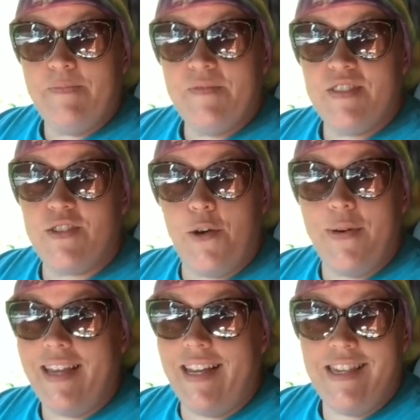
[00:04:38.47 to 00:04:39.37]
So
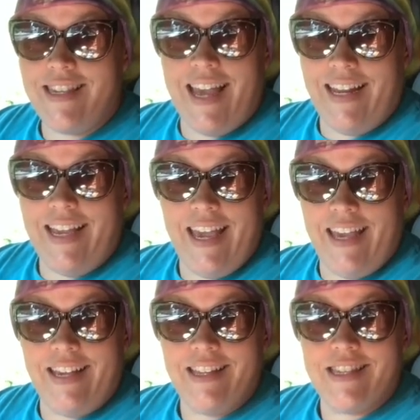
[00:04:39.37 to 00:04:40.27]
it is getting
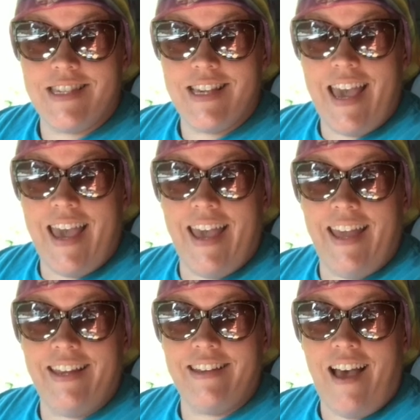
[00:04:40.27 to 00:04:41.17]
hits,
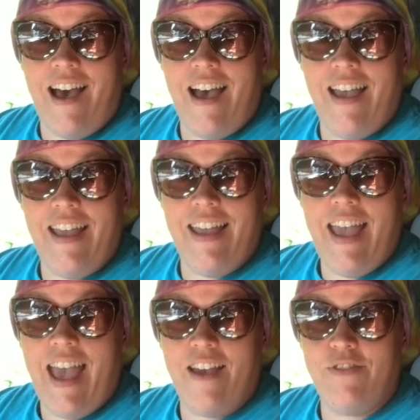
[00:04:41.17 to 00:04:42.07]
and I
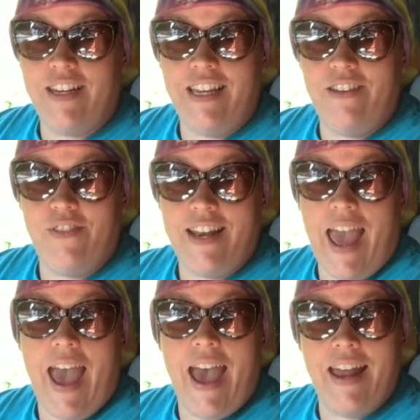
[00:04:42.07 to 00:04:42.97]
haven't even
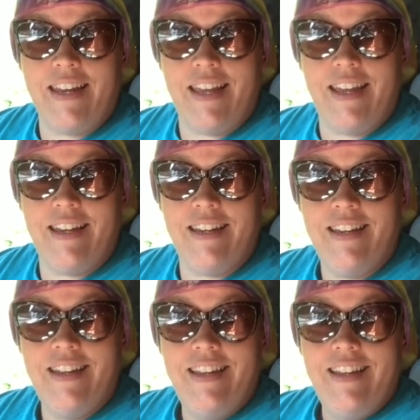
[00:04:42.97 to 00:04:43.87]
added
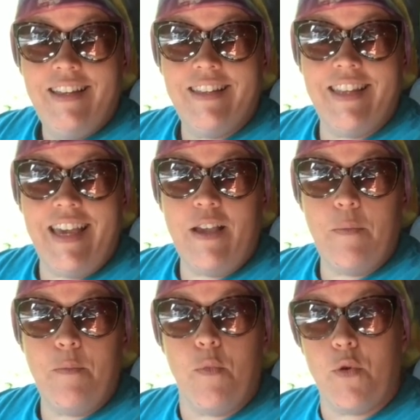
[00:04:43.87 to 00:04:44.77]
like
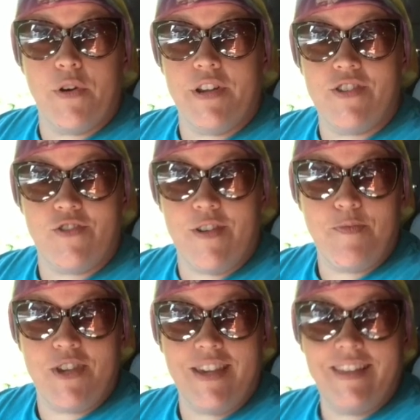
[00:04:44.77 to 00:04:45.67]
more
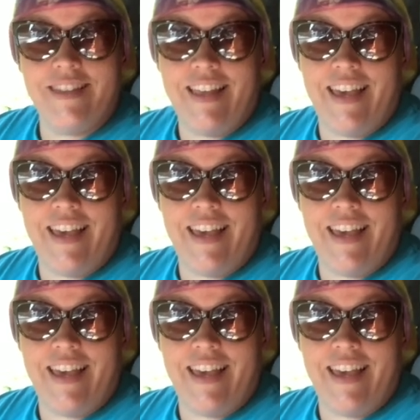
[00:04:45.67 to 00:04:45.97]
description,